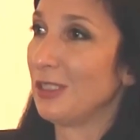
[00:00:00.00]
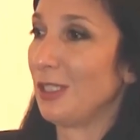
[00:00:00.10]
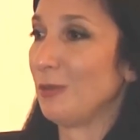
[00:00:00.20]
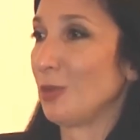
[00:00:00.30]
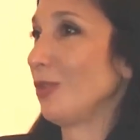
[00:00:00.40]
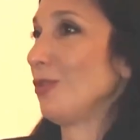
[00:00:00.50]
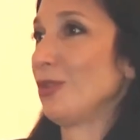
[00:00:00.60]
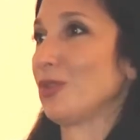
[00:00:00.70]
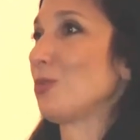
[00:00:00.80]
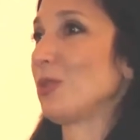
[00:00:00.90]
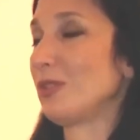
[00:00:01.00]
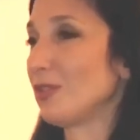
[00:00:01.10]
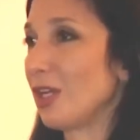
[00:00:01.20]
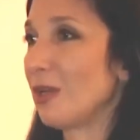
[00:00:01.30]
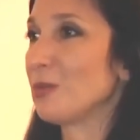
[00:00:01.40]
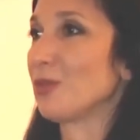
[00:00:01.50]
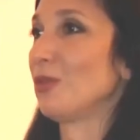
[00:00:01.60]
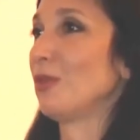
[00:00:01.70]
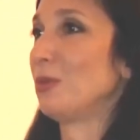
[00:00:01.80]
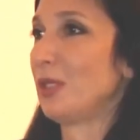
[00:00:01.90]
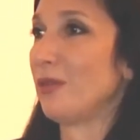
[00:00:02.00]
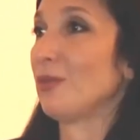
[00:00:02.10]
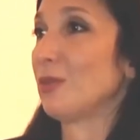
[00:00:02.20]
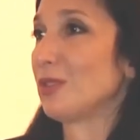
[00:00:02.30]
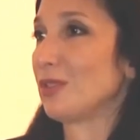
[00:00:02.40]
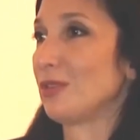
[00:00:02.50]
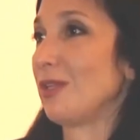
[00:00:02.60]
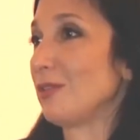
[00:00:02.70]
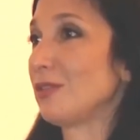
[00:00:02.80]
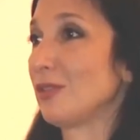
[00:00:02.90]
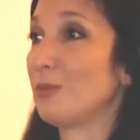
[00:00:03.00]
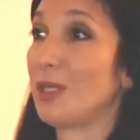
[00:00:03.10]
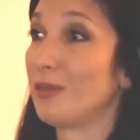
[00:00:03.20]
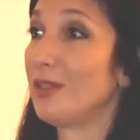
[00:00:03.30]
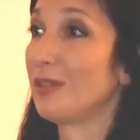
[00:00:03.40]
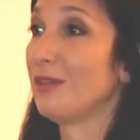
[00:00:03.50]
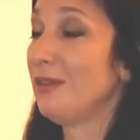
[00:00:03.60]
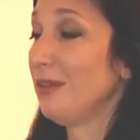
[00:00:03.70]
or you're splitting jobs or whatever, which is not necessarily a bad thing.